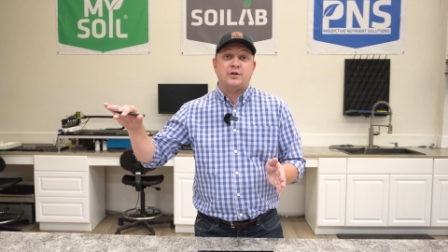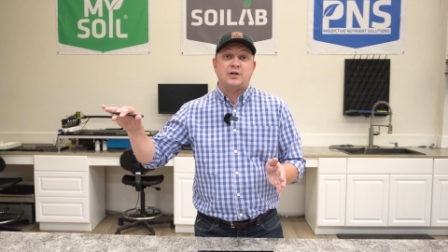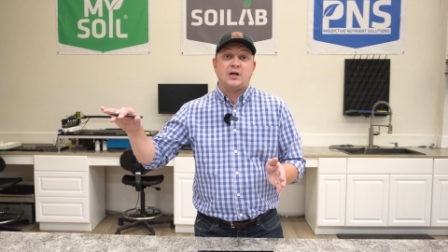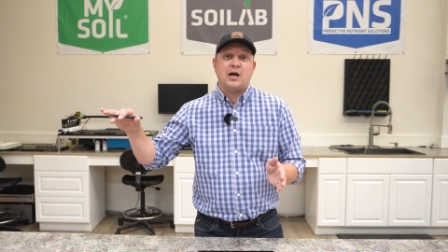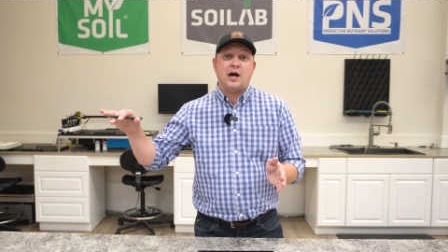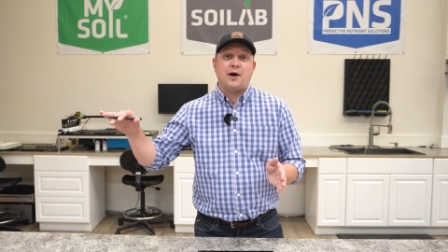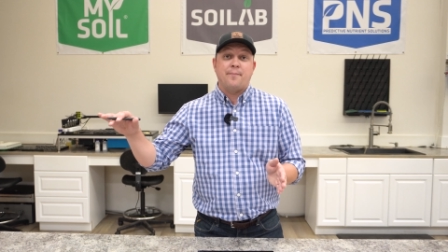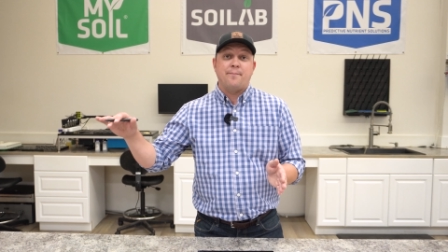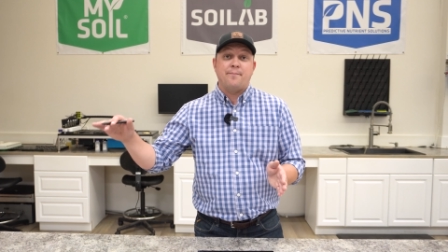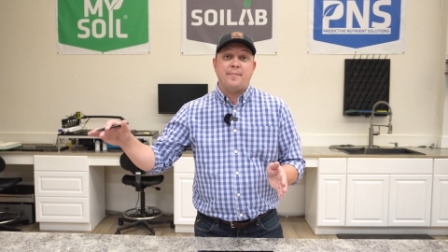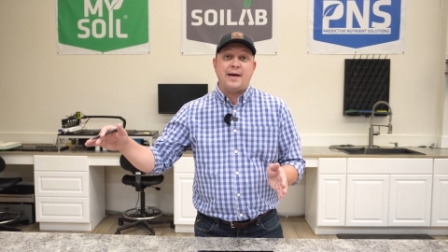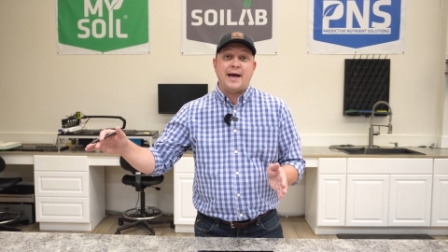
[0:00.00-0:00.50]
would
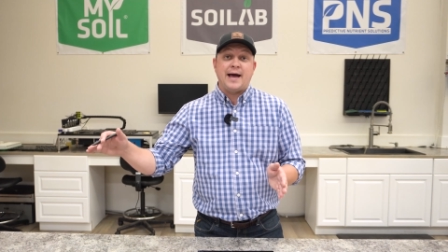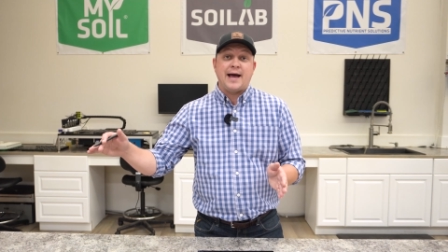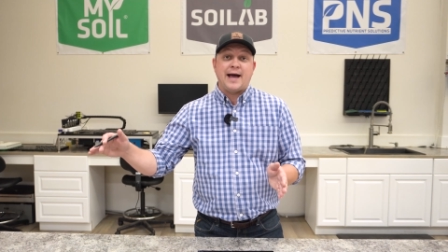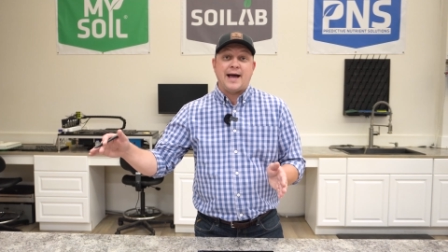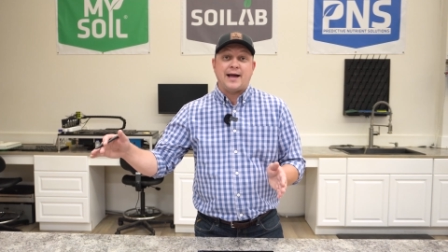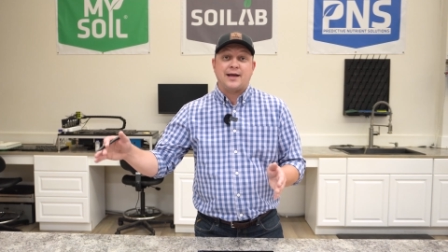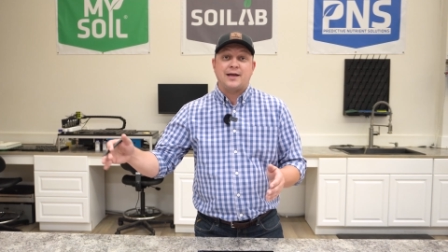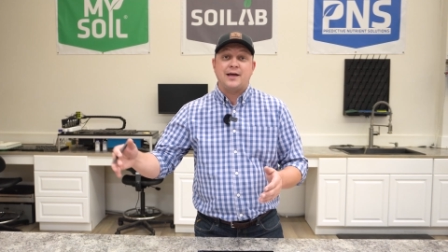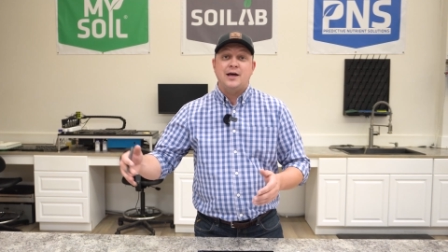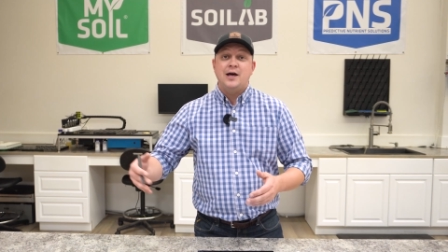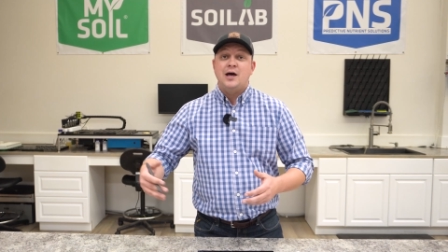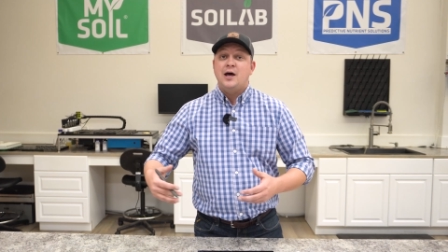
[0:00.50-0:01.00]
come
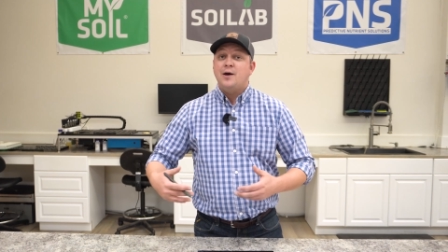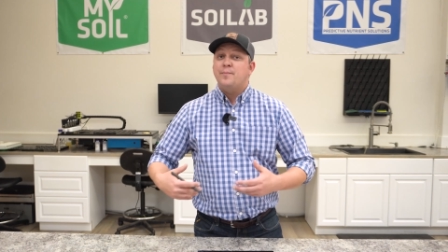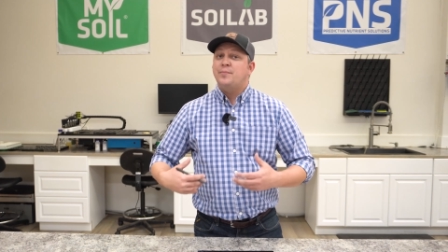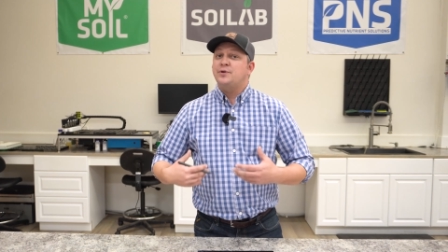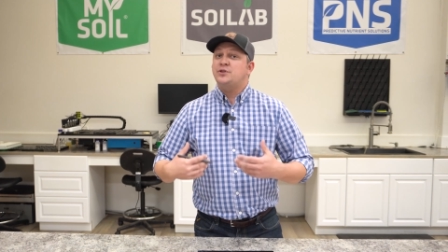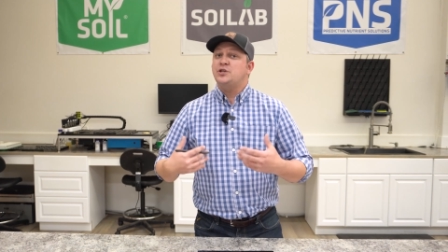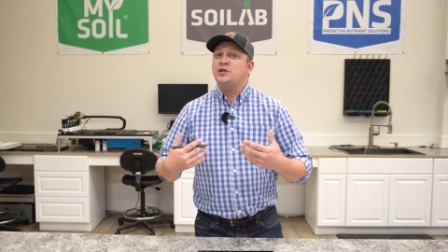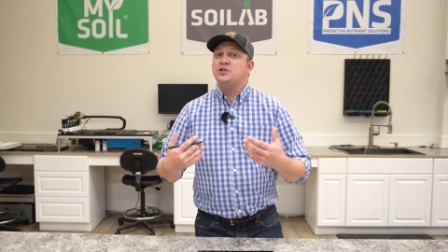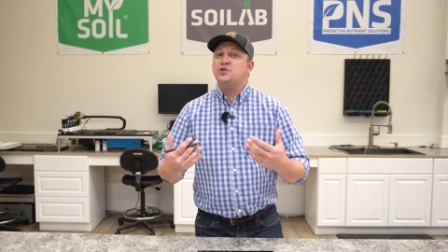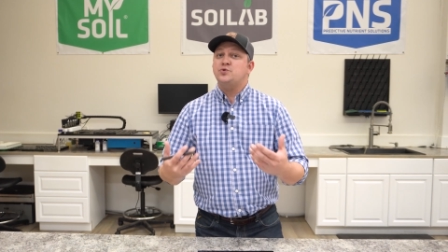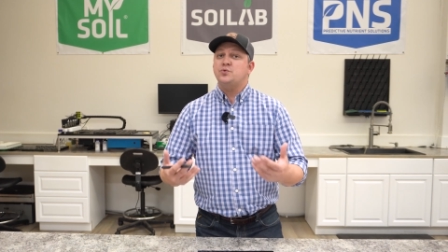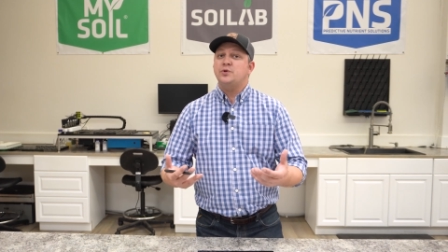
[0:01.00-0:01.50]
back.
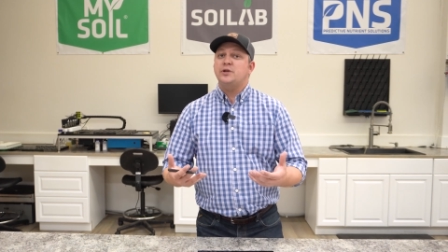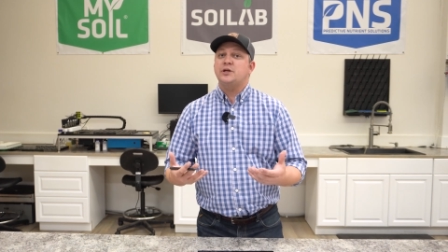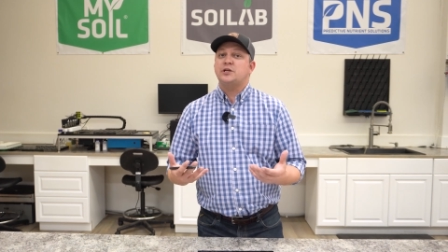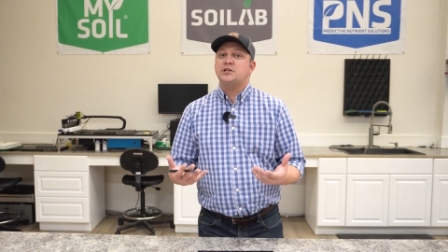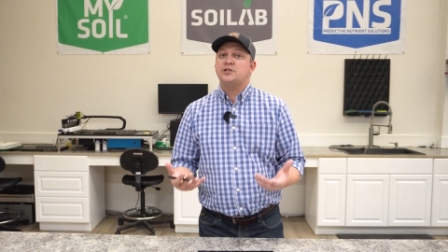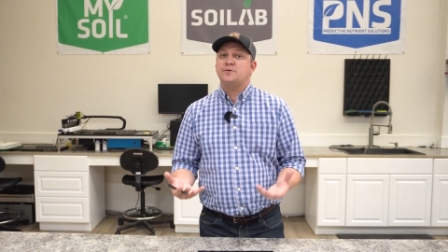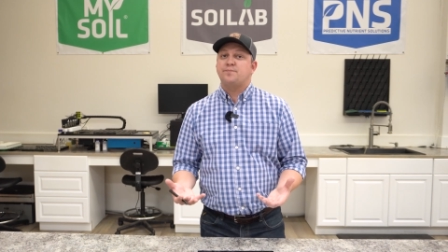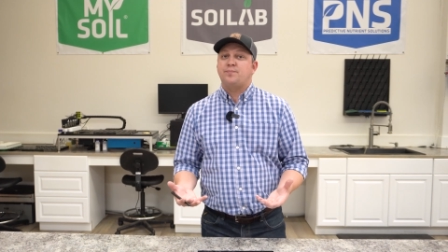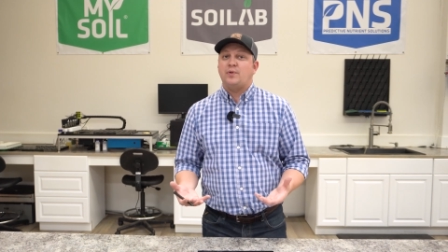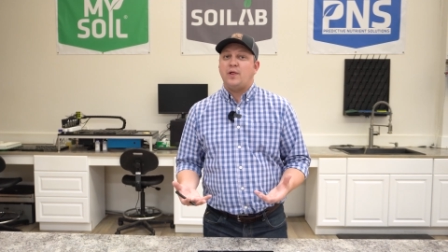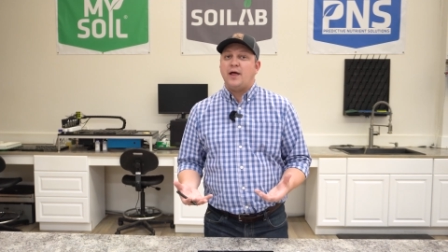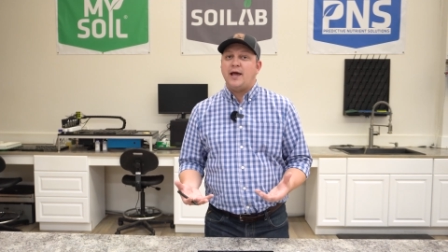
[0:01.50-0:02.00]
But this would
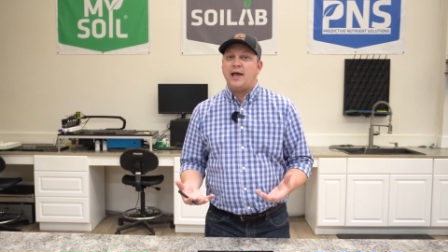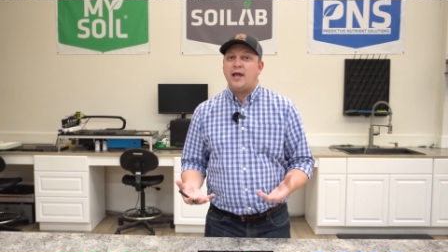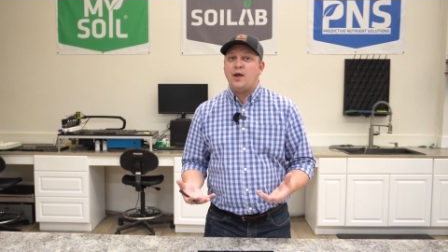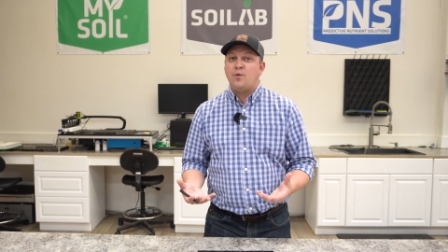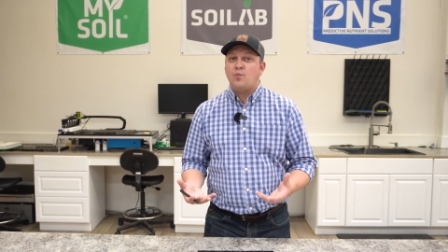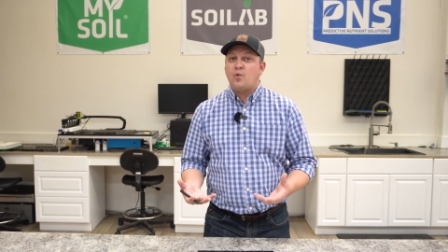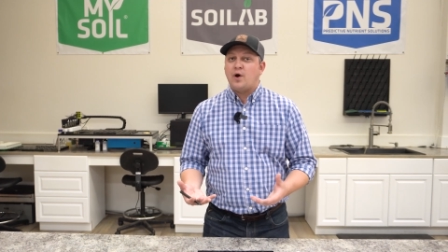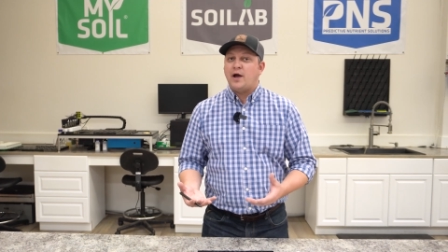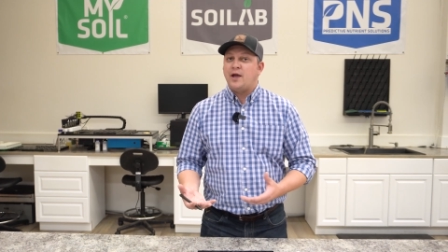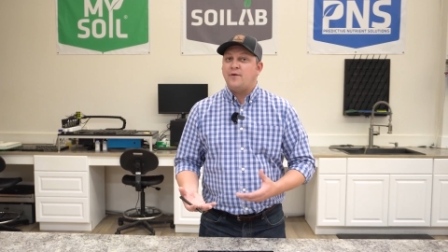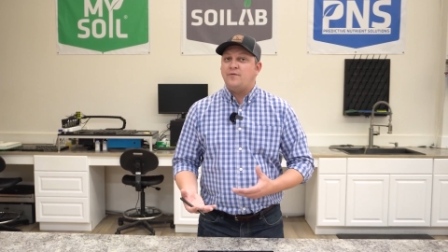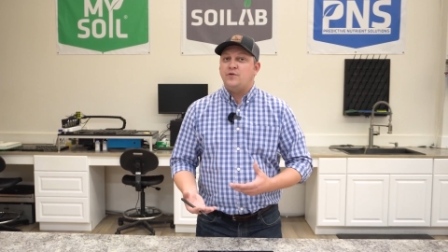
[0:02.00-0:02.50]

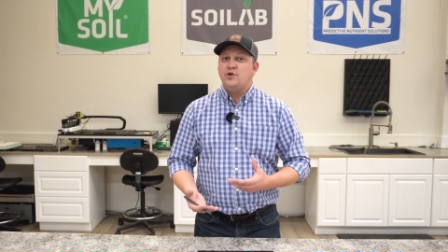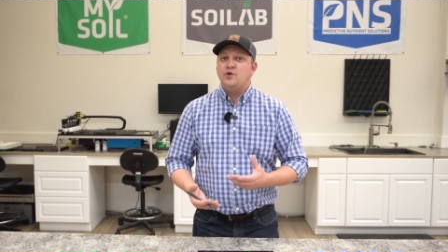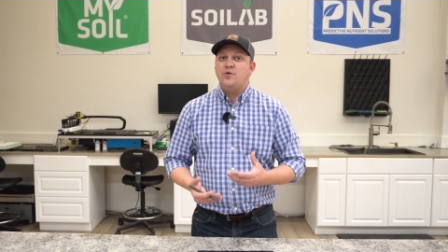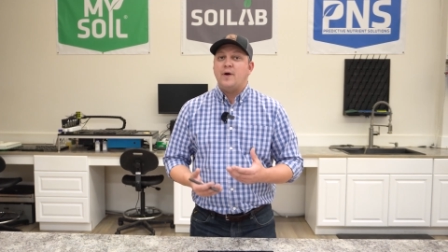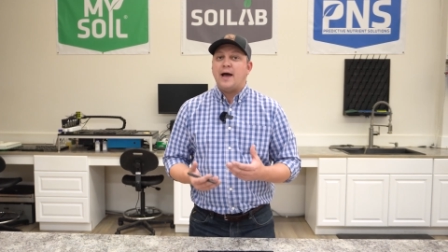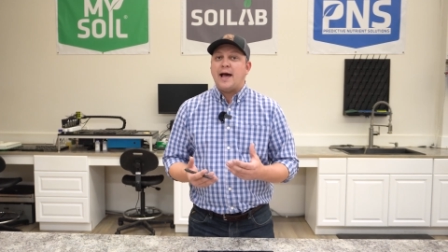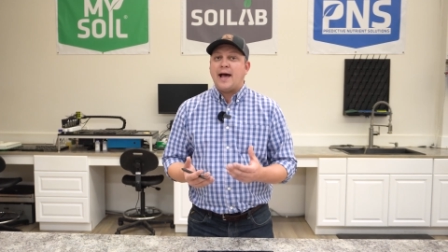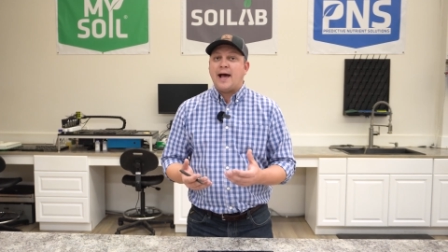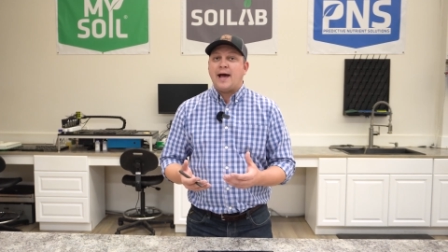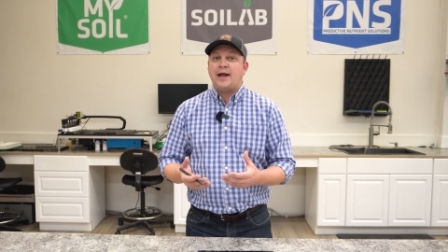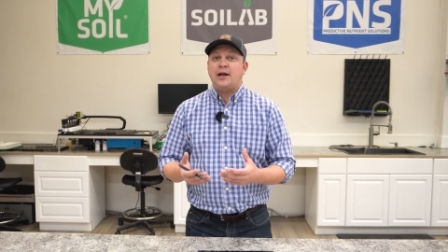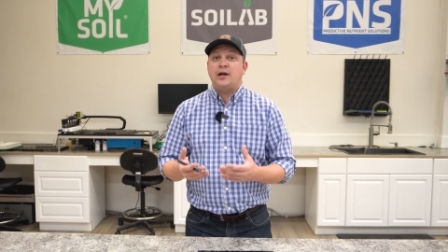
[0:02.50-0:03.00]
explain why if you
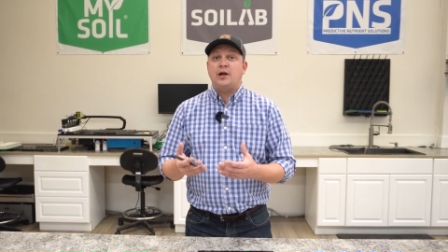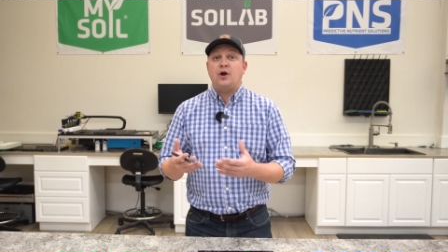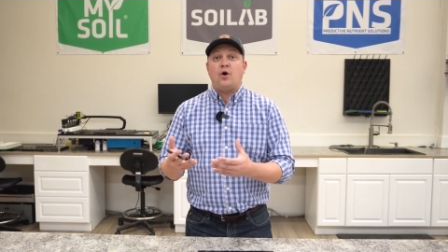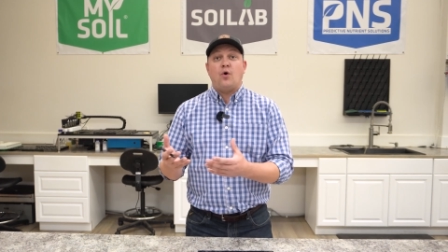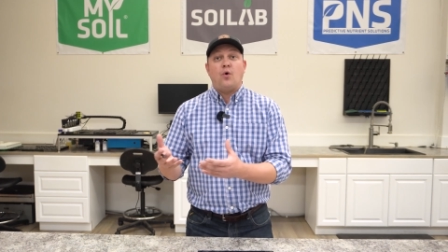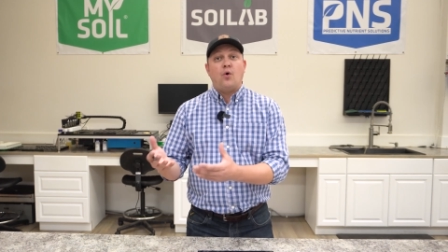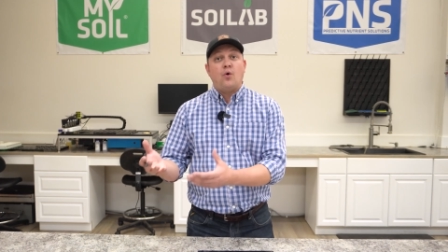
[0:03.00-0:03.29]
added